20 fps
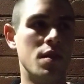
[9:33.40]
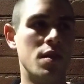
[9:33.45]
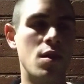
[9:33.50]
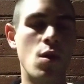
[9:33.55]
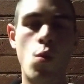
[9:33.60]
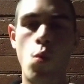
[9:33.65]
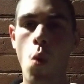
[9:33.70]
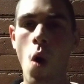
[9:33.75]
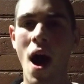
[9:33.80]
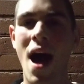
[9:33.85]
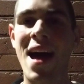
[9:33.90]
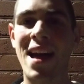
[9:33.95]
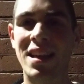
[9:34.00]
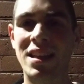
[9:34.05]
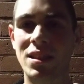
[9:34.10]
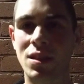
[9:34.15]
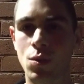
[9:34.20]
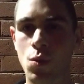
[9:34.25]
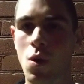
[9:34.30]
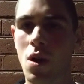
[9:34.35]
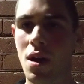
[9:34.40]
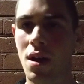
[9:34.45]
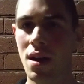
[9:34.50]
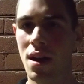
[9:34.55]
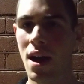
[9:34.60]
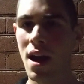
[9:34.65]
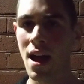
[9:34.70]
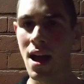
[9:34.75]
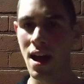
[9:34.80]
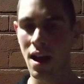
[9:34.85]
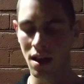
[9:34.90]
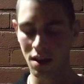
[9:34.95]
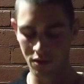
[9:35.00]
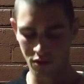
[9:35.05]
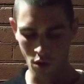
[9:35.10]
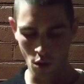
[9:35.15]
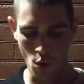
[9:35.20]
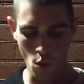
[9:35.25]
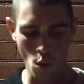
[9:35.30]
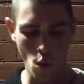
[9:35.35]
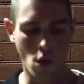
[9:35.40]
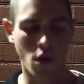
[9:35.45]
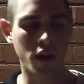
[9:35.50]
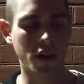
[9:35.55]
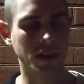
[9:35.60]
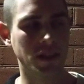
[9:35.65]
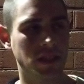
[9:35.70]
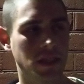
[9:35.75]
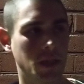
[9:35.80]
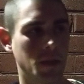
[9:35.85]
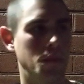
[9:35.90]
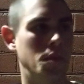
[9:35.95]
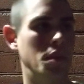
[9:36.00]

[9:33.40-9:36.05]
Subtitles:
the wise one. I have wanted to